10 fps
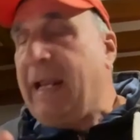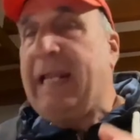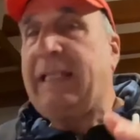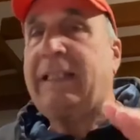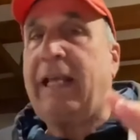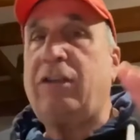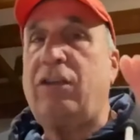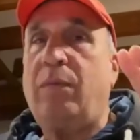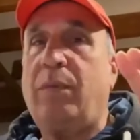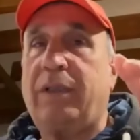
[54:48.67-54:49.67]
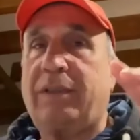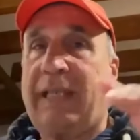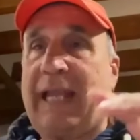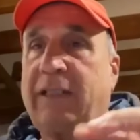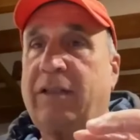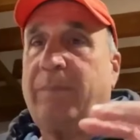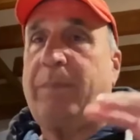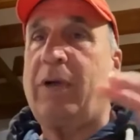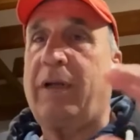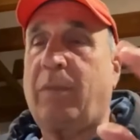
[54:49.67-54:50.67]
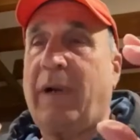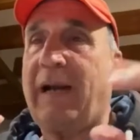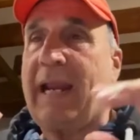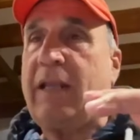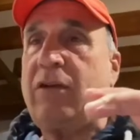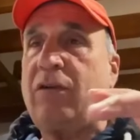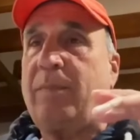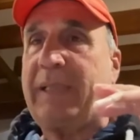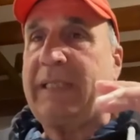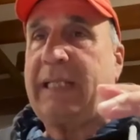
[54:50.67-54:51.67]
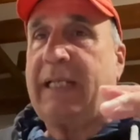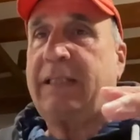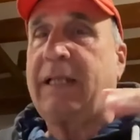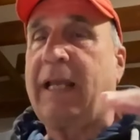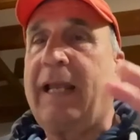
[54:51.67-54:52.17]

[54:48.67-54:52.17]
He said, you want to get to the point where in your business,